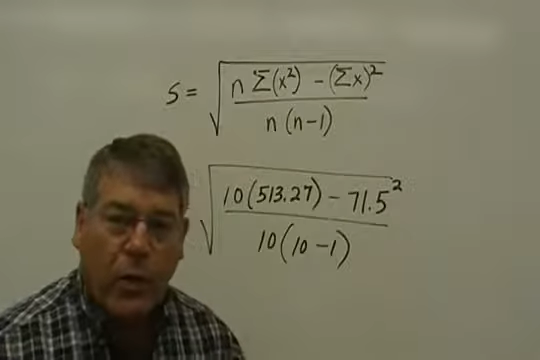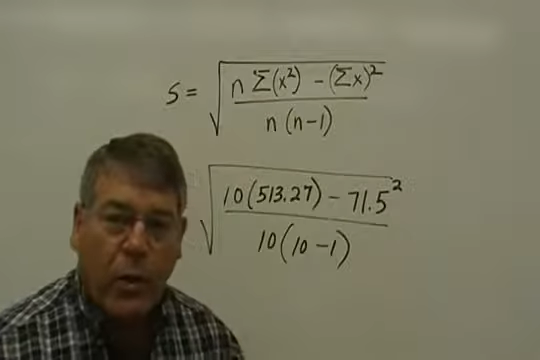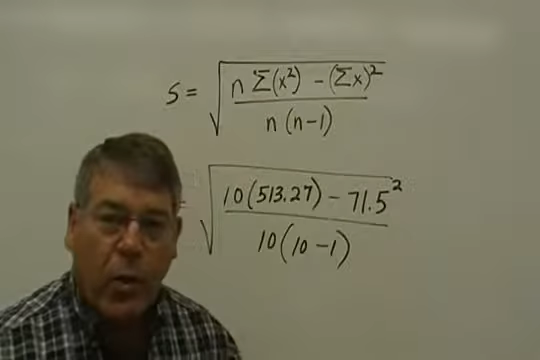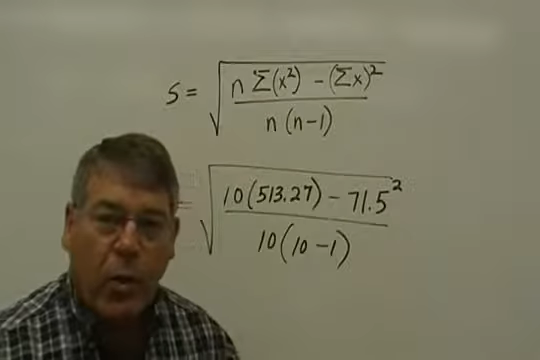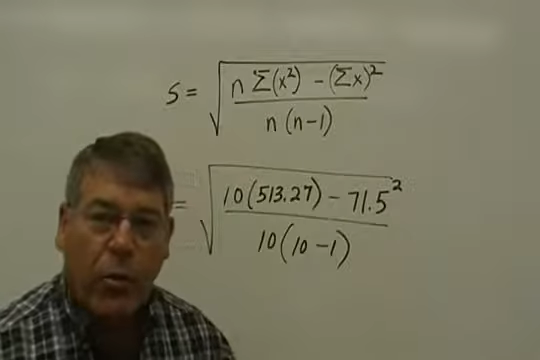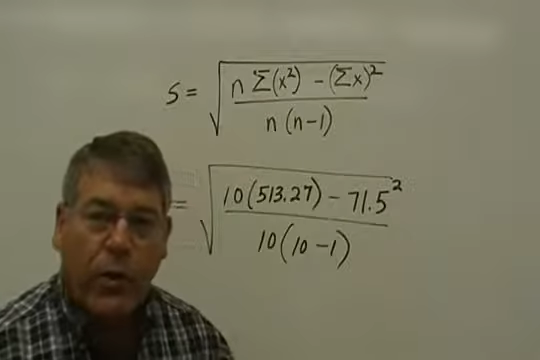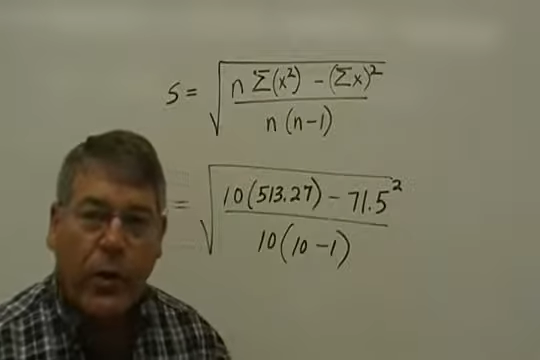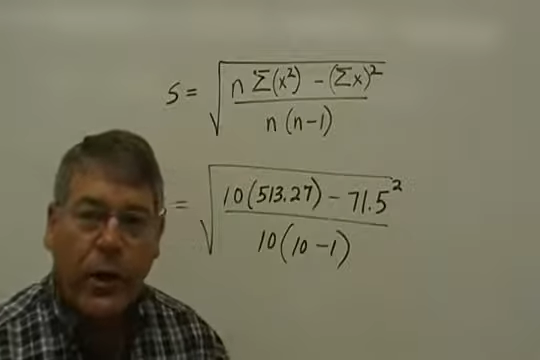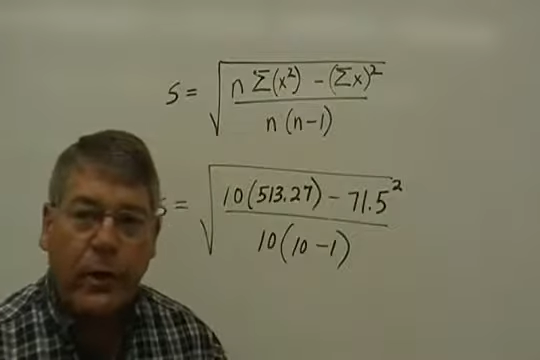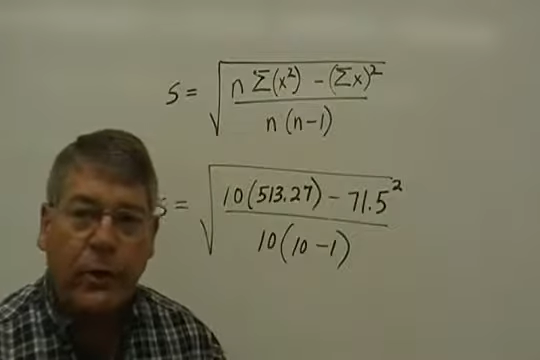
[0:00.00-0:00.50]
I
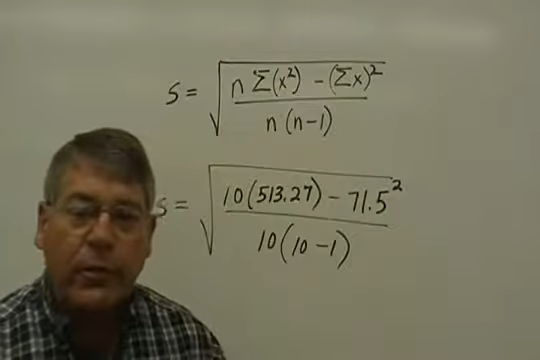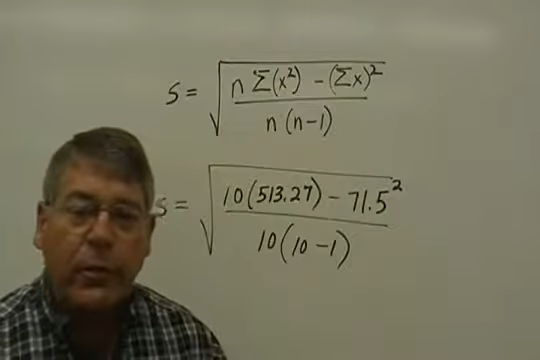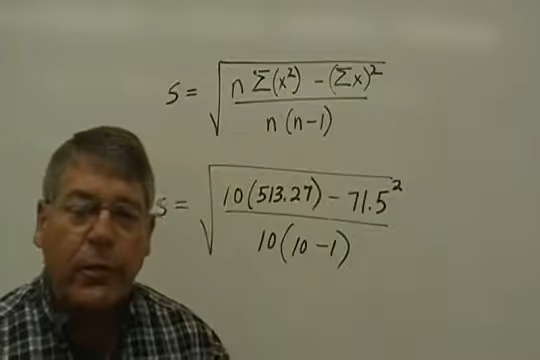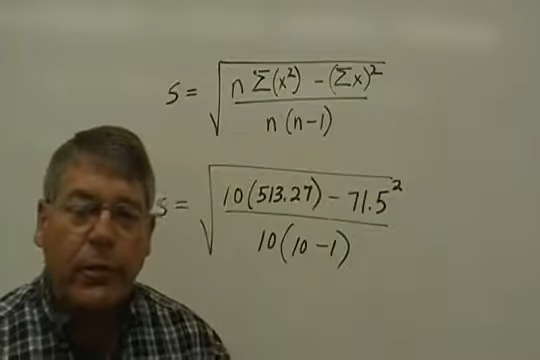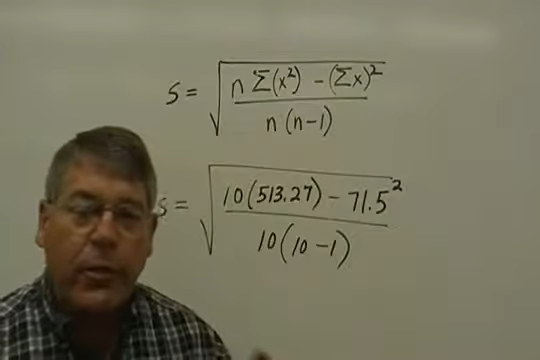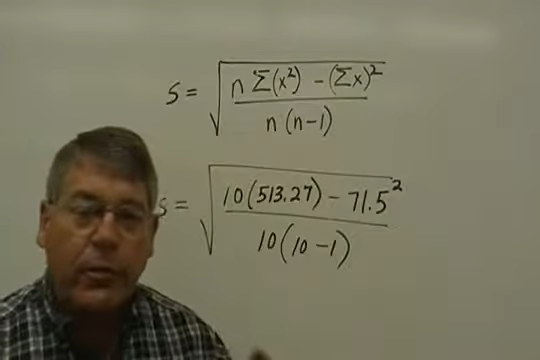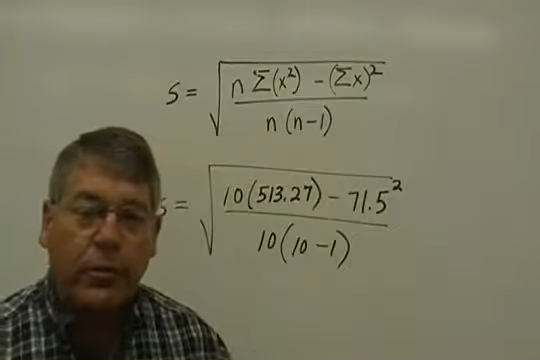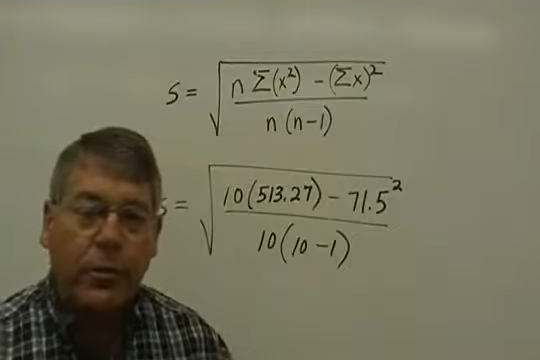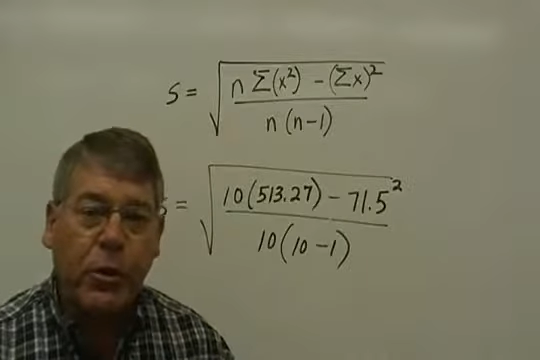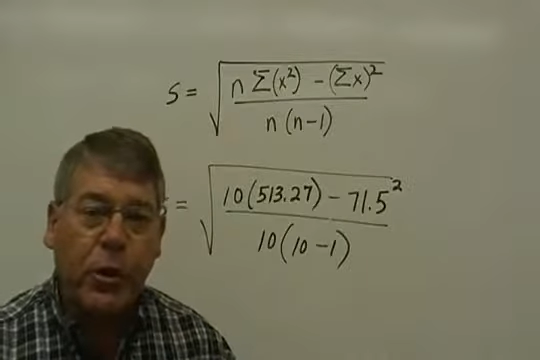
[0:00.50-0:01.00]
call
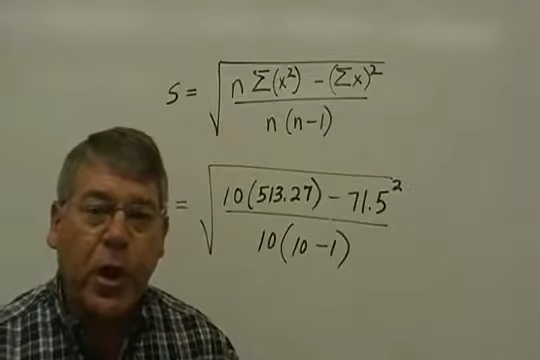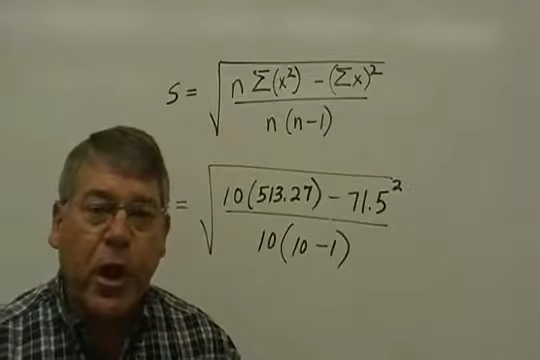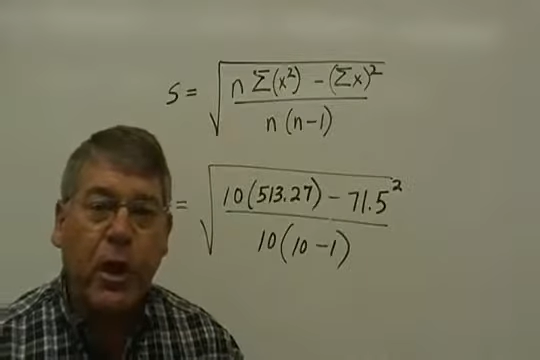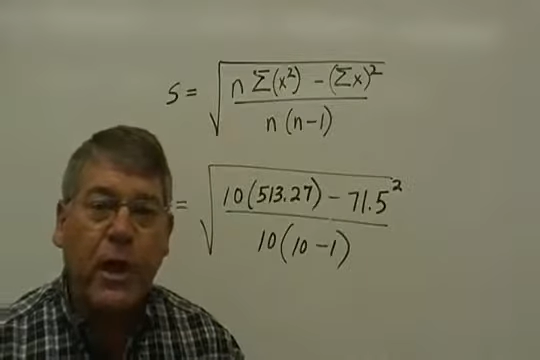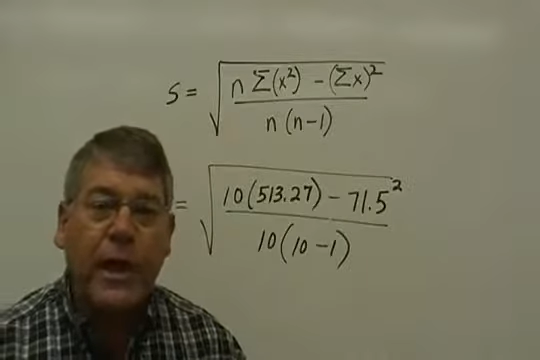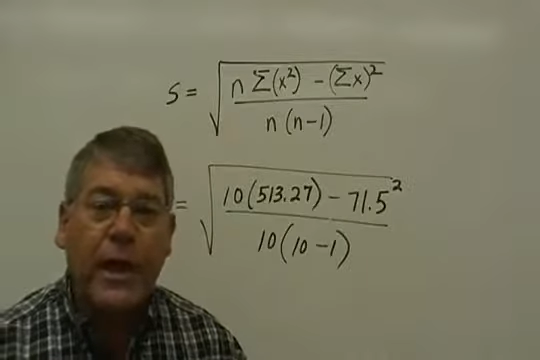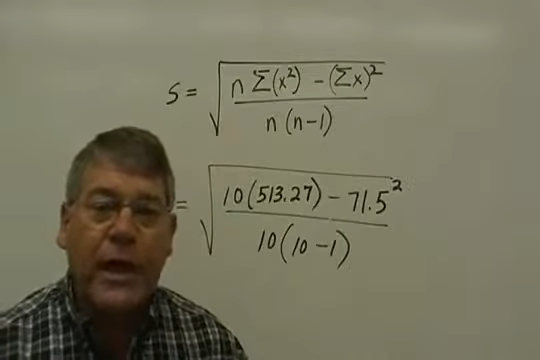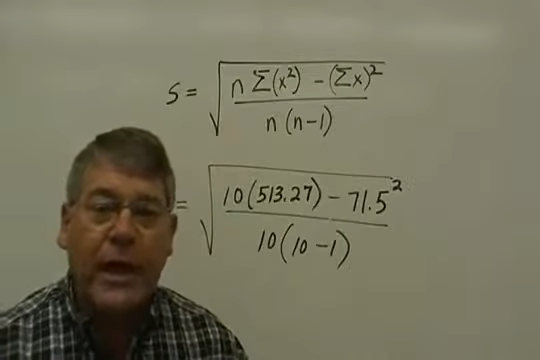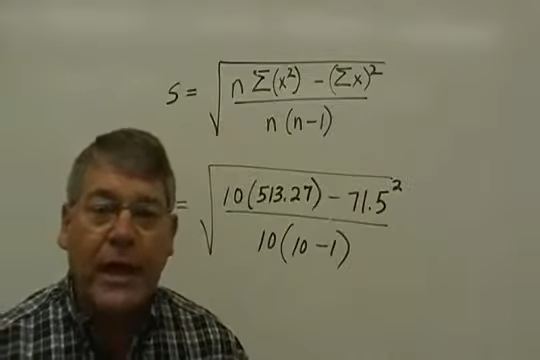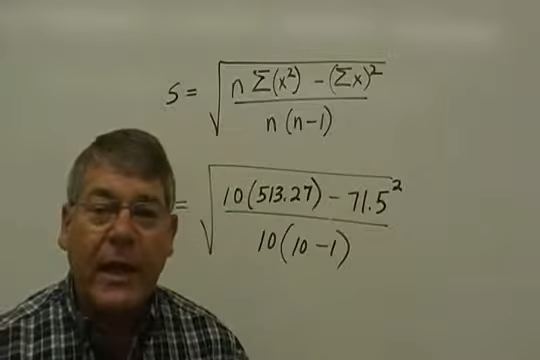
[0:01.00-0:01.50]
this the
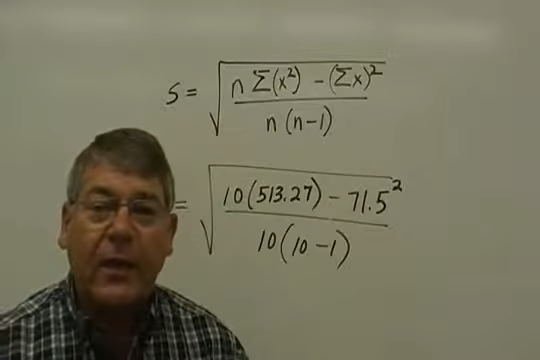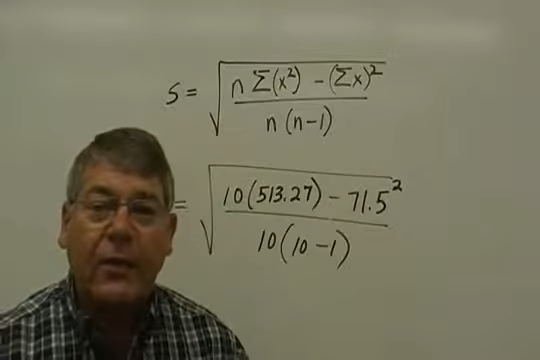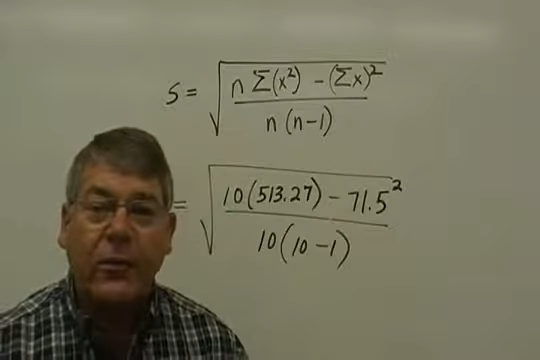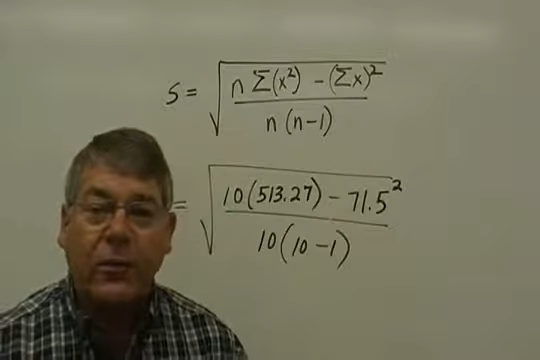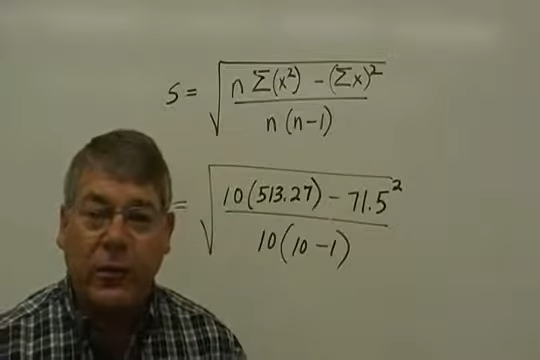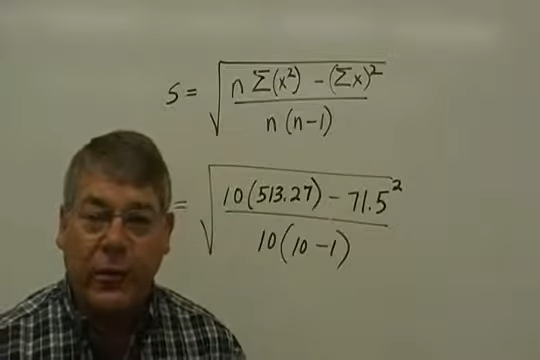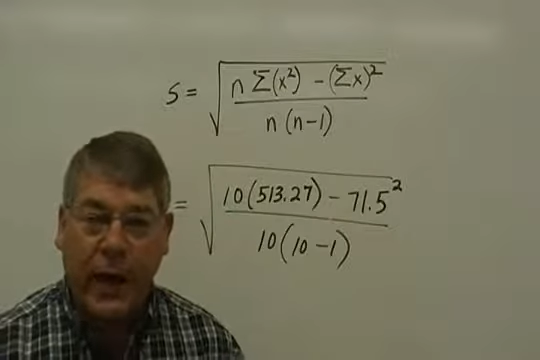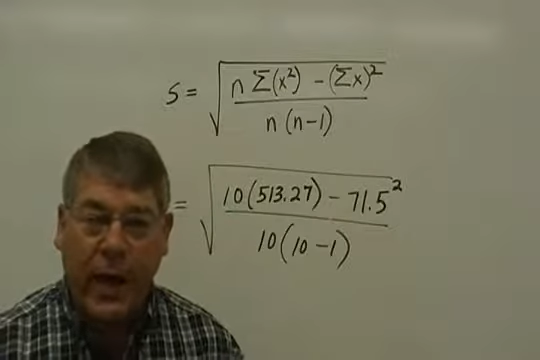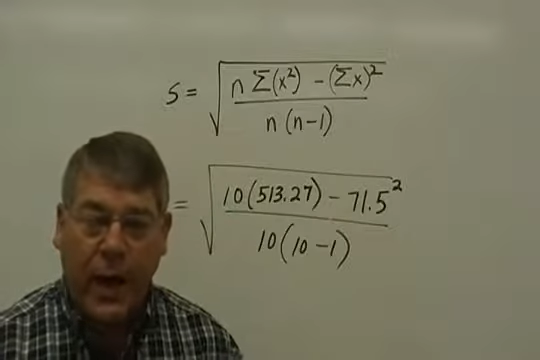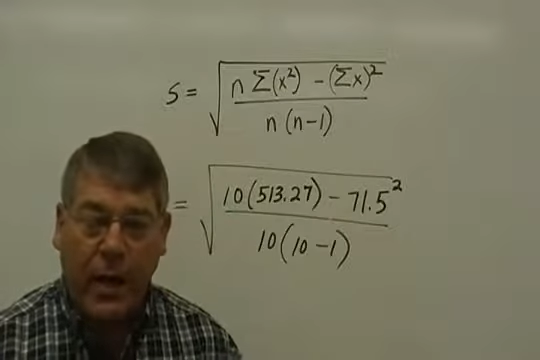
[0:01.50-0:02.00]

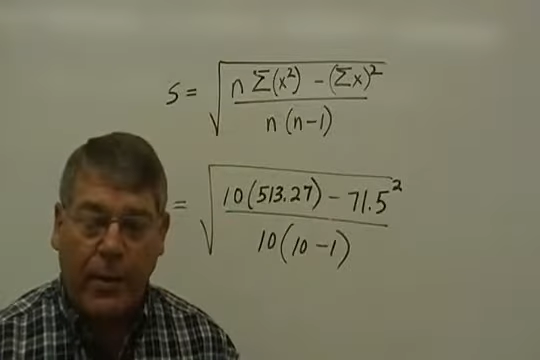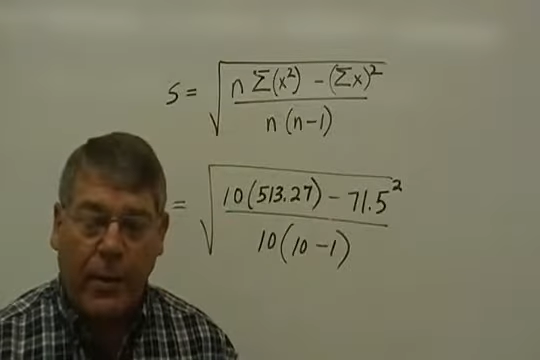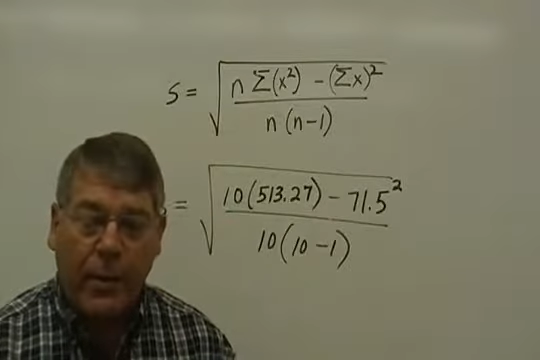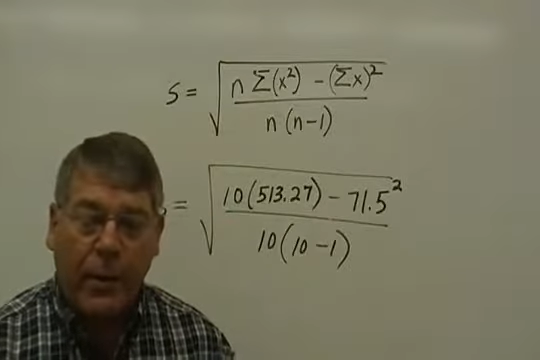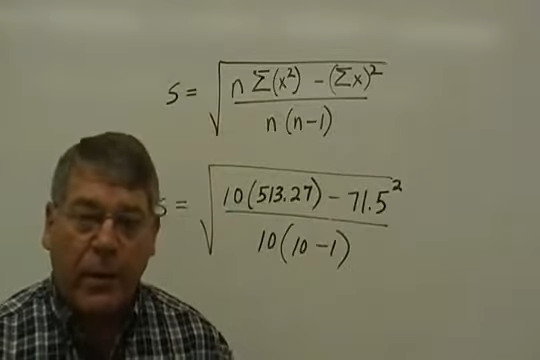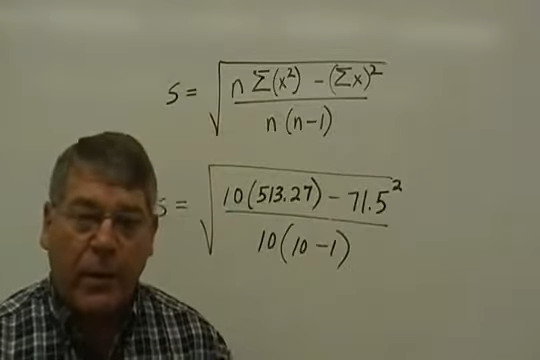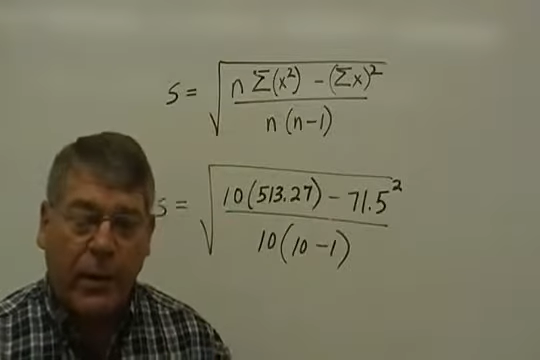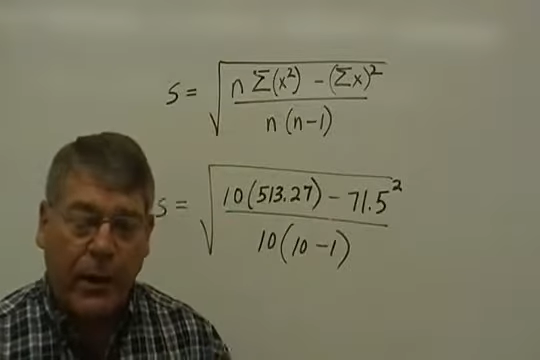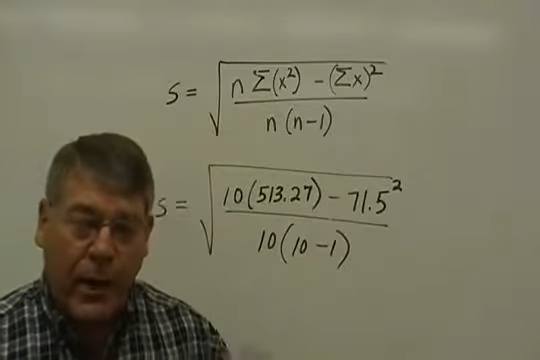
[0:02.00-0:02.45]
plug-in step,